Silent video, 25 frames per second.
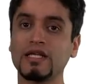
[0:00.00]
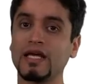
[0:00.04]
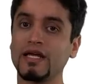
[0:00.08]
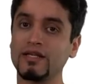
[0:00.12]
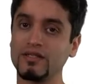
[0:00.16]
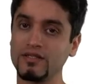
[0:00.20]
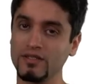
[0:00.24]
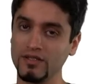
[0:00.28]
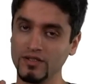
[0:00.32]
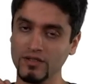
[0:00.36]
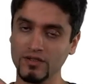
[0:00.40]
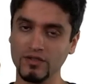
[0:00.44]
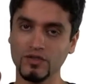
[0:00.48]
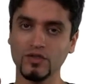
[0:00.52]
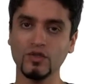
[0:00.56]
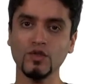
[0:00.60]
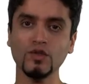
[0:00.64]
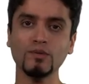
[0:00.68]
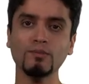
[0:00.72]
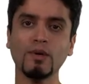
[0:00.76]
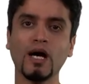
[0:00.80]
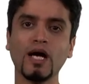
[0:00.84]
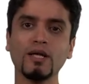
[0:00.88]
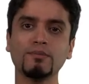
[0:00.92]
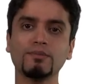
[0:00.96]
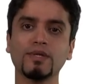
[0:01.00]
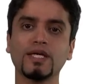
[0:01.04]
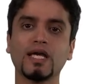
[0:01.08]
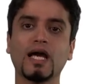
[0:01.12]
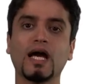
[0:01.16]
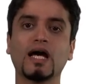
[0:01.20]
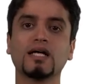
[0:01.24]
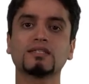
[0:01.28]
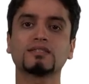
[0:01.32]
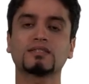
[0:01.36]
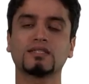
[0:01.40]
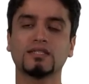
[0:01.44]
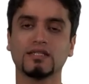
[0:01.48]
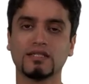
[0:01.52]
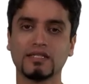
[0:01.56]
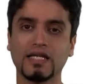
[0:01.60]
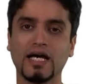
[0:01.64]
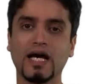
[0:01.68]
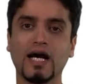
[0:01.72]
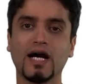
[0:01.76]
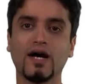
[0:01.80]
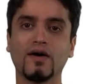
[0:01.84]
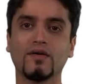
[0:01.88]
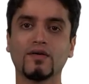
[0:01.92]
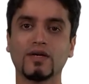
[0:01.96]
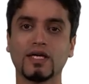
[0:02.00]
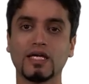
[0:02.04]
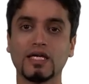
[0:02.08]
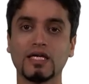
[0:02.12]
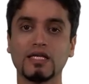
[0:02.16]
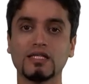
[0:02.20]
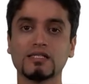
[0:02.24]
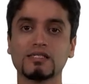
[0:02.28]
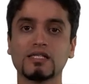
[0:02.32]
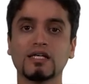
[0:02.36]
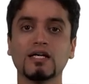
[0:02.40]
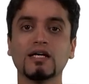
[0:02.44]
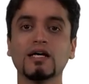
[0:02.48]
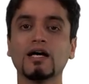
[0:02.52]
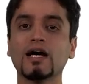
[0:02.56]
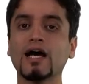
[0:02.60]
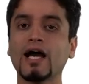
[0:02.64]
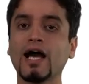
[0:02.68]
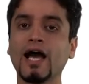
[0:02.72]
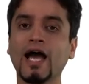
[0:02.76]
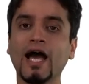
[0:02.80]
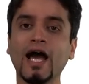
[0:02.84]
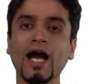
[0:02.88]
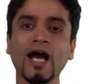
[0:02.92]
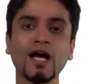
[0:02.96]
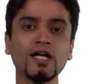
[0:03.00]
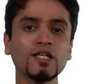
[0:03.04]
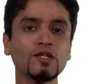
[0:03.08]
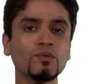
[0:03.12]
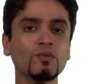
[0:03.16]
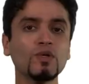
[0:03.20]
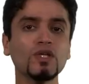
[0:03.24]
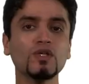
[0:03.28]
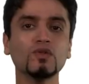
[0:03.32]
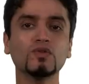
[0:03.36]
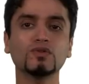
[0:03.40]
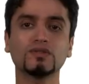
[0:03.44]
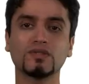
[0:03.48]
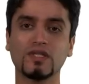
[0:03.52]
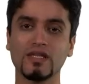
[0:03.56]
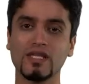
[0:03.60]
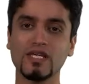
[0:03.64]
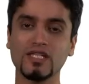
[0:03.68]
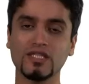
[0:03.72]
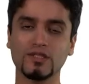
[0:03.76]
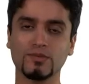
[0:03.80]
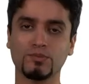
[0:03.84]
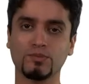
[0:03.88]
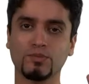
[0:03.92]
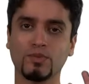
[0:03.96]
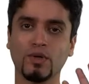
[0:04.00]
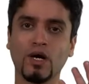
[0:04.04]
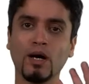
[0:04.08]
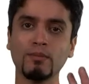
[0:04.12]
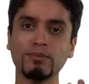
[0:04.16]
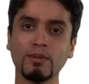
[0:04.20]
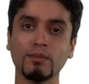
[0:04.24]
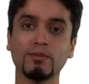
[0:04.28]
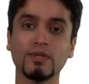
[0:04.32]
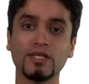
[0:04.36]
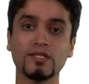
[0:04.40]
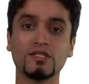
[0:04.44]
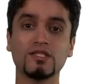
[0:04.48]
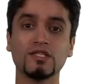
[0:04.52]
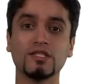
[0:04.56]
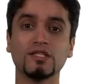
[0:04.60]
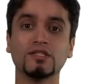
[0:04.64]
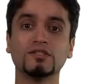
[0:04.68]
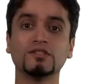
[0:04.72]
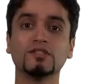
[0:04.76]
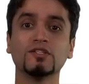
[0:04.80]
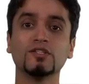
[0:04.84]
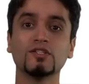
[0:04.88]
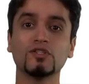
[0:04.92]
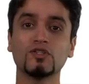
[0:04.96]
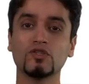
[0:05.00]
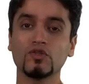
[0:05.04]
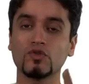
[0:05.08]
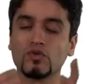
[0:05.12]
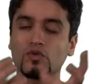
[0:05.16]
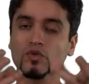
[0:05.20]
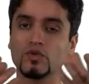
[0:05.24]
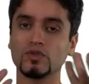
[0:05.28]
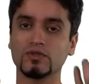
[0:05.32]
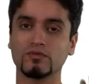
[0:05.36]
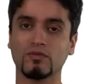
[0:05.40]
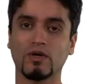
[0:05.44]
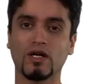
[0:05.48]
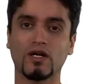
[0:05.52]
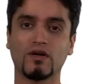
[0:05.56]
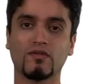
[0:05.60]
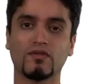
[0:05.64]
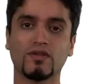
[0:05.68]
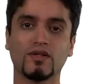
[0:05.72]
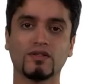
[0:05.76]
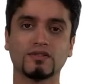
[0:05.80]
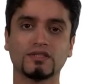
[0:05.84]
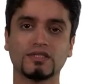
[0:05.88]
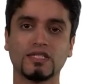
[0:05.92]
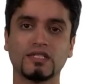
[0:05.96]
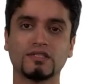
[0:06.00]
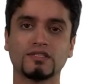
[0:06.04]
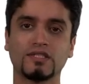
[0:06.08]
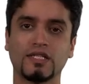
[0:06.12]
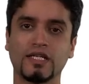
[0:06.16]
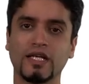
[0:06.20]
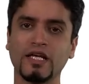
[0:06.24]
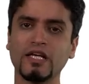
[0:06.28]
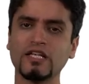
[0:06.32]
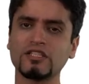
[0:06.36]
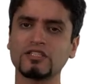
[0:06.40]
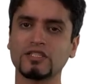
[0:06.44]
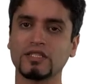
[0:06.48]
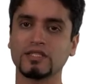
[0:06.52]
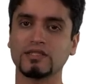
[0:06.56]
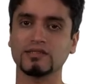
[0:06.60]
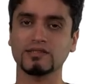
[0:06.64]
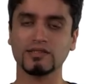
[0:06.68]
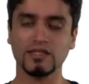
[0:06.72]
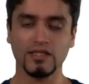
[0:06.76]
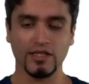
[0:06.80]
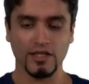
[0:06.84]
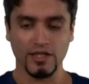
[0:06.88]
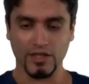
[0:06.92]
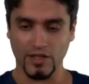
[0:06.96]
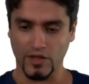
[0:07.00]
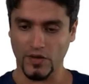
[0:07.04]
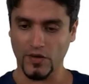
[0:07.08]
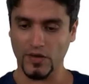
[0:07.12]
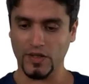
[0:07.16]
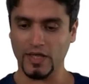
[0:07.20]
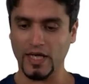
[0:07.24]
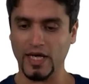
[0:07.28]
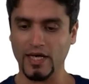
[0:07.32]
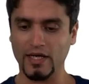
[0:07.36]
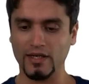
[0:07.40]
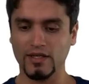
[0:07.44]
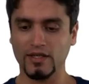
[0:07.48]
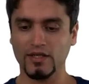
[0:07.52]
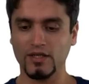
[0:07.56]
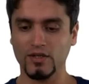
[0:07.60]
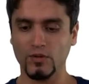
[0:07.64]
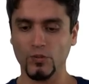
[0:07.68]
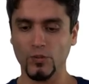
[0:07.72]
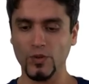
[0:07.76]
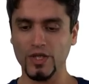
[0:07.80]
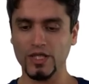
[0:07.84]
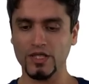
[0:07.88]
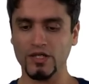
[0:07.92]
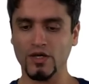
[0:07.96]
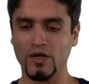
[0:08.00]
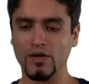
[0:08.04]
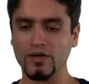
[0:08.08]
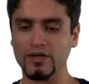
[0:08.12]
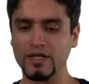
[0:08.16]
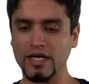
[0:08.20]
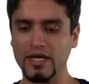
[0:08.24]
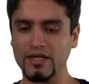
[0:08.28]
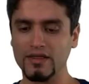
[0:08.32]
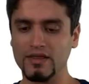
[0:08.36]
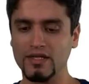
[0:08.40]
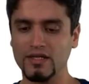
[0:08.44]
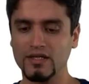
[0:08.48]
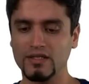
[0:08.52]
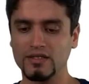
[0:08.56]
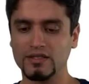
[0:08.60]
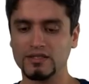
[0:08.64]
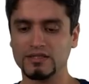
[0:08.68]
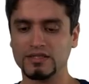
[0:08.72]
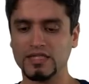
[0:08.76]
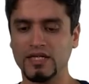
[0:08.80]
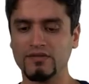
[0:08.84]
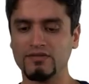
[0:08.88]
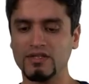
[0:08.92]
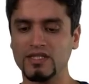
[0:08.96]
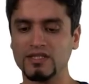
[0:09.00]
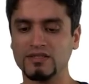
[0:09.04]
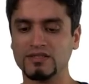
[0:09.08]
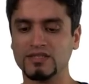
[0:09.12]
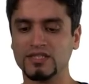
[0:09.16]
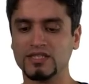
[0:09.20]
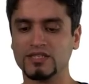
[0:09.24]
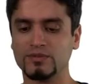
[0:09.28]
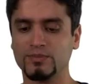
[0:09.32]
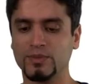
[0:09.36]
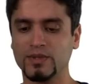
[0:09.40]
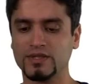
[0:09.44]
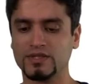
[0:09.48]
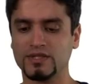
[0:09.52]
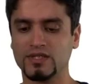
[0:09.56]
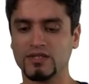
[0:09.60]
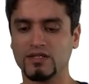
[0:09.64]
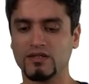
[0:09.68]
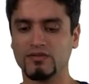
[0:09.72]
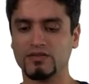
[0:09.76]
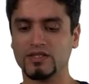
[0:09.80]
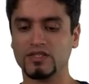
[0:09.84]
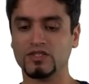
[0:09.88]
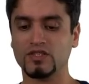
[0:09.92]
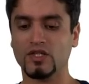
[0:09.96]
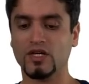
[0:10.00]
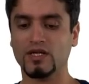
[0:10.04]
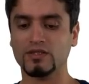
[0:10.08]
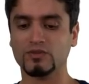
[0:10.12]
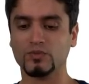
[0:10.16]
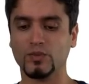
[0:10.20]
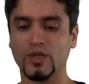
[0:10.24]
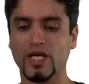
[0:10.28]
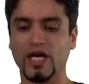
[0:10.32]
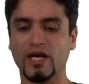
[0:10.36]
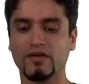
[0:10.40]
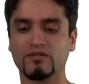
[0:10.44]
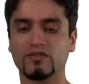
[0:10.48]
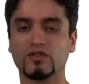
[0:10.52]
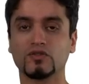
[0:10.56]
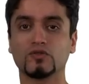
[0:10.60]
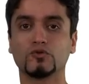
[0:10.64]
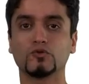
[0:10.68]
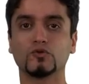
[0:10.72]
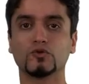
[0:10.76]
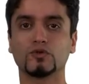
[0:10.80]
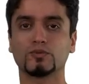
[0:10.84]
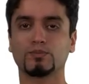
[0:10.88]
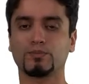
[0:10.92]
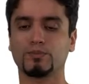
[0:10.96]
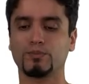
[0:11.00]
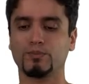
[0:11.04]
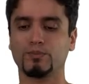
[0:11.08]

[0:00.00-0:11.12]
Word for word: that you might be asking now is, how do we use these probabilities to choose one of those destinations? Okay, we know that seventy-six percent of the times we have to choose